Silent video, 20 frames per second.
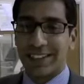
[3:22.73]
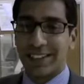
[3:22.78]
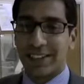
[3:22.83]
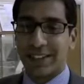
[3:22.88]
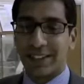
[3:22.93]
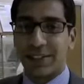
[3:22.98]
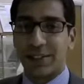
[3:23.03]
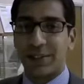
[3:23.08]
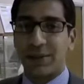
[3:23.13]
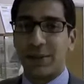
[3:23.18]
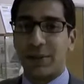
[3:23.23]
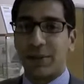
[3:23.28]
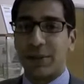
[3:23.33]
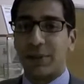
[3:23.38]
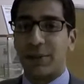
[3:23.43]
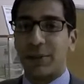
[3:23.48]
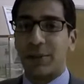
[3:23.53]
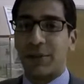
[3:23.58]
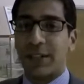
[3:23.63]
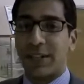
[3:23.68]
good
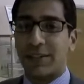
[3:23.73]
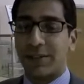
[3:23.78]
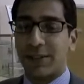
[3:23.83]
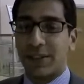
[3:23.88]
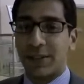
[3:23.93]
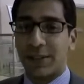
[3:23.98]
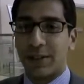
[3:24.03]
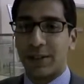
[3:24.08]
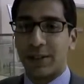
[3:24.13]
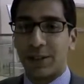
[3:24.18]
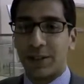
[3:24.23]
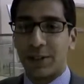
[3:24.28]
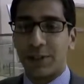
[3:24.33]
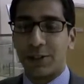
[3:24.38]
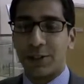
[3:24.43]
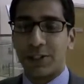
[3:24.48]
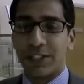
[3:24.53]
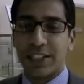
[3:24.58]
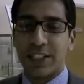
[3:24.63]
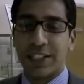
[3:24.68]
we have a
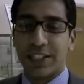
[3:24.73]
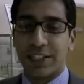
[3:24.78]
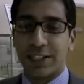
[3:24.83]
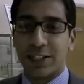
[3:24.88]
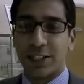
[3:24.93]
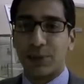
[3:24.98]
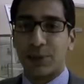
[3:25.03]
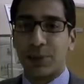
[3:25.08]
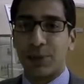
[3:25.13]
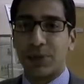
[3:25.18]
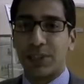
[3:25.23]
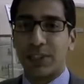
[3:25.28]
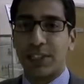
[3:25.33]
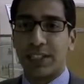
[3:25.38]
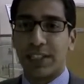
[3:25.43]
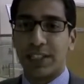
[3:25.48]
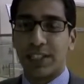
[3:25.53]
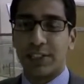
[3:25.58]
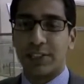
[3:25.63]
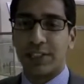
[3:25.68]
good tradition in sports
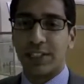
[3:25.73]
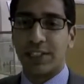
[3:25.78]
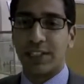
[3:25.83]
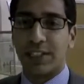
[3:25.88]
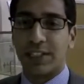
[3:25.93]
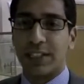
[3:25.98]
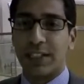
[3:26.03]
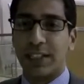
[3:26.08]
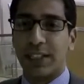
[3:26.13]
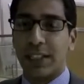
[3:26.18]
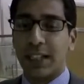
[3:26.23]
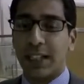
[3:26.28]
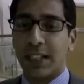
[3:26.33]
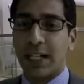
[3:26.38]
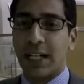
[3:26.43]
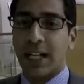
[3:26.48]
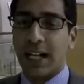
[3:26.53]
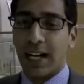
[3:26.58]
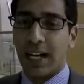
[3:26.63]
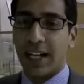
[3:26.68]
in East Region,
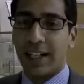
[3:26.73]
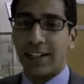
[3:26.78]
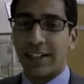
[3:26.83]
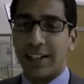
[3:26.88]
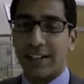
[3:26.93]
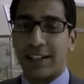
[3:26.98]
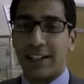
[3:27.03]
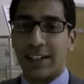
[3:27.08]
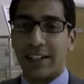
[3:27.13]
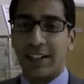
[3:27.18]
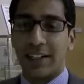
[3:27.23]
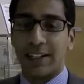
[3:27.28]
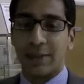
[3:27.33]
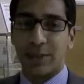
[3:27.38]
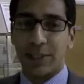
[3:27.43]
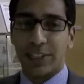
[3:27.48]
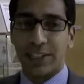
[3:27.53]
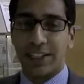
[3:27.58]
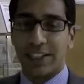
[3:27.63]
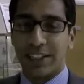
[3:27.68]
and
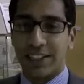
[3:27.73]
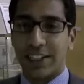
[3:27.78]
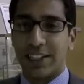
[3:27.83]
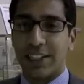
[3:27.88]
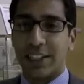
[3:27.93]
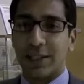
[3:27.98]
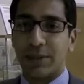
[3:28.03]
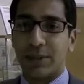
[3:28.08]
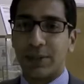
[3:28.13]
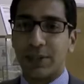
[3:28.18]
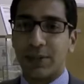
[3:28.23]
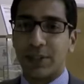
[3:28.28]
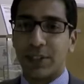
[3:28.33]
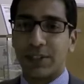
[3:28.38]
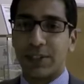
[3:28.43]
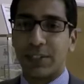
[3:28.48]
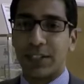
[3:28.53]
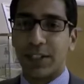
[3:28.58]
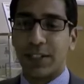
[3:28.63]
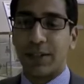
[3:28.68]
especially Gillingham as
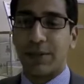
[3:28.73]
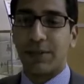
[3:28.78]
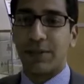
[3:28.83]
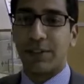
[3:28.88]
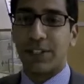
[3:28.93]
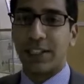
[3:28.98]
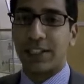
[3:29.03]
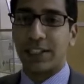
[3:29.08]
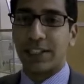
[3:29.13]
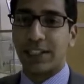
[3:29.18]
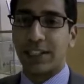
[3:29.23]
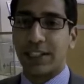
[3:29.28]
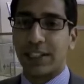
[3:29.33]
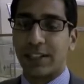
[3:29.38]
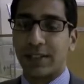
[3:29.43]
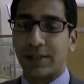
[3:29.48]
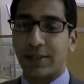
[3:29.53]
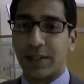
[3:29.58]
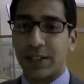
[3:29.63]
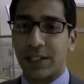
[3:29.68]
well, so hopefully,
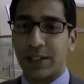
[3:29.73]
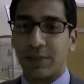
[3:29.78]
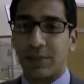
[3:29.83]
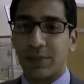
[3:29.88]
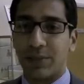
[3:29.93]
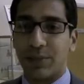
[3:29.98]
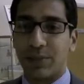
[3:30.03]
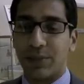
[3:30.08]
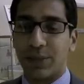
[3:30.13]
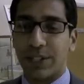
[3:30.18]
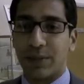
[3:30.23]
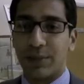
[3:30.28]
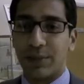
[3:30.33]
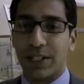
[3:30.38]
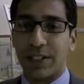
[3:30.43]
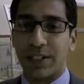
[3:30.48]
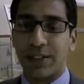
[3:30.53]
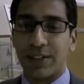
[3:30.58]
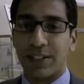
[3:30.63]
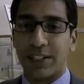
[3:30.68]
inshallah, we can bring it
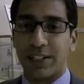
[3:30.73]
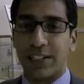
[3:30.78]
back on